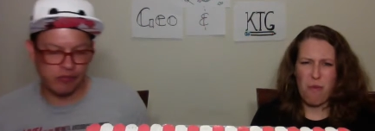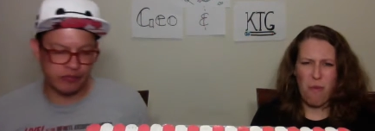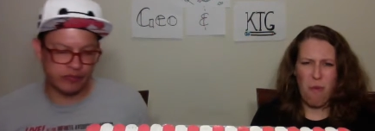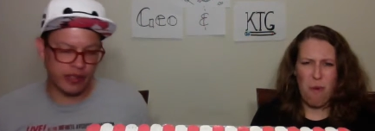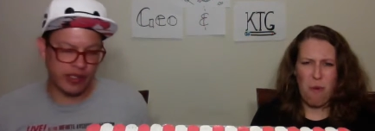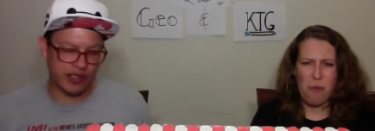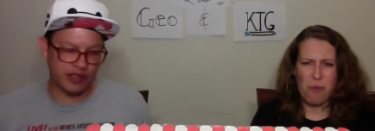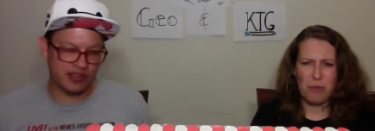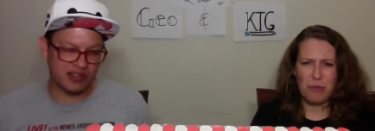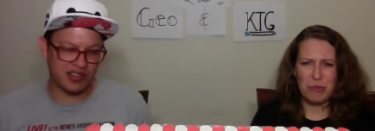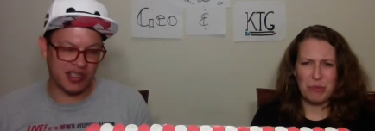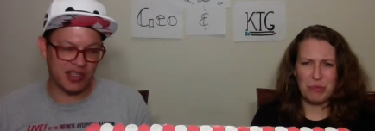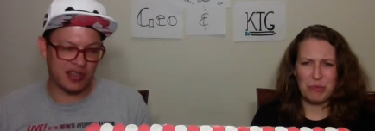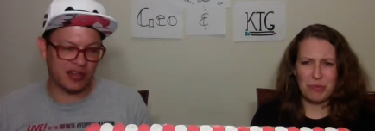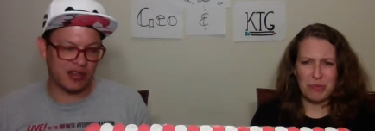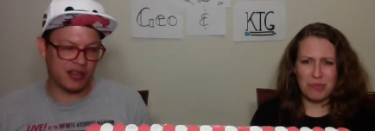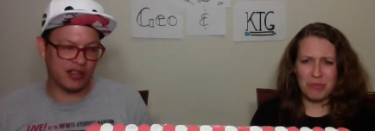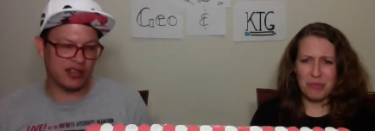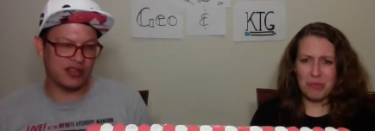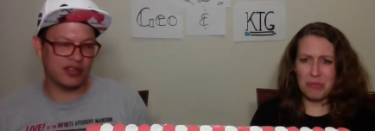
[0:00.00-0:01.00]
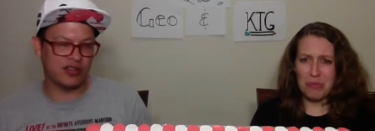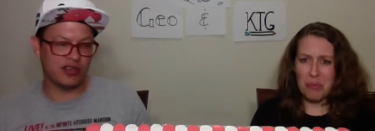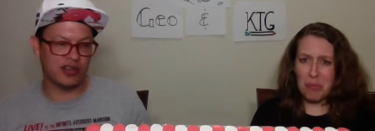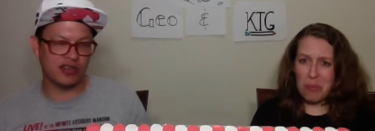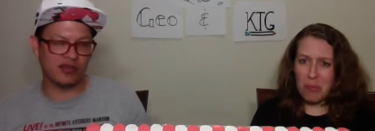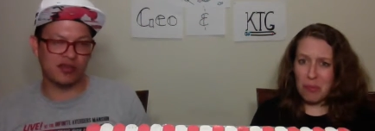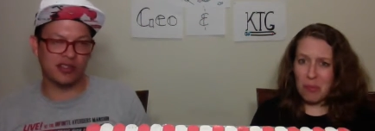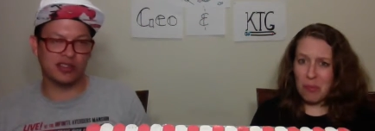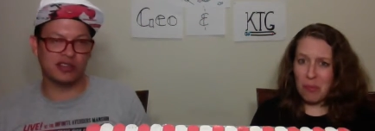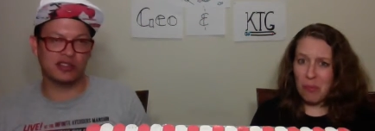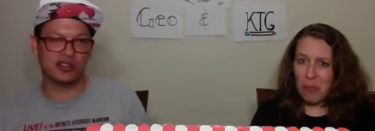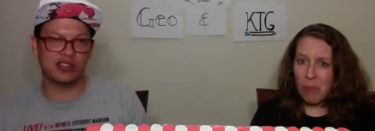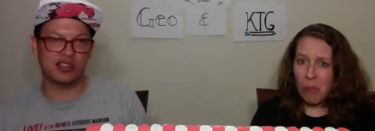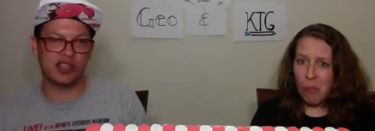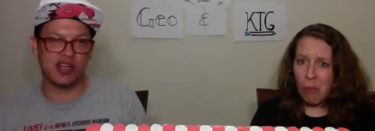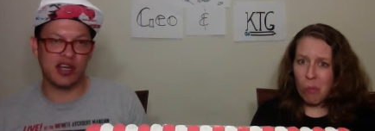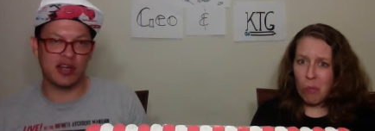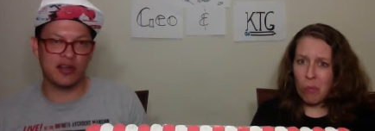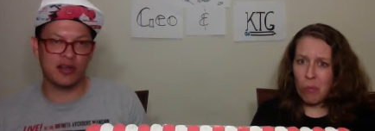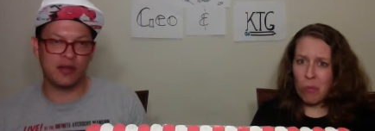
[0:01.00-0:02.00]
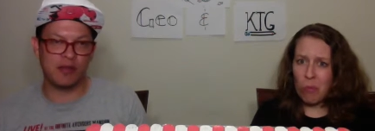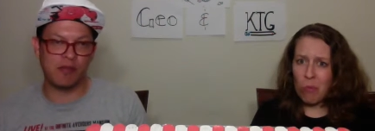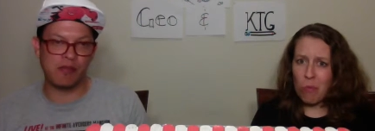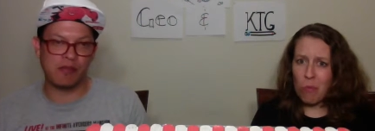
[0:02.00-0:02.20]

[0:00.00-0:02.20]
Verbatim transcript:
Speaker 1: I decidedly do not like this candy.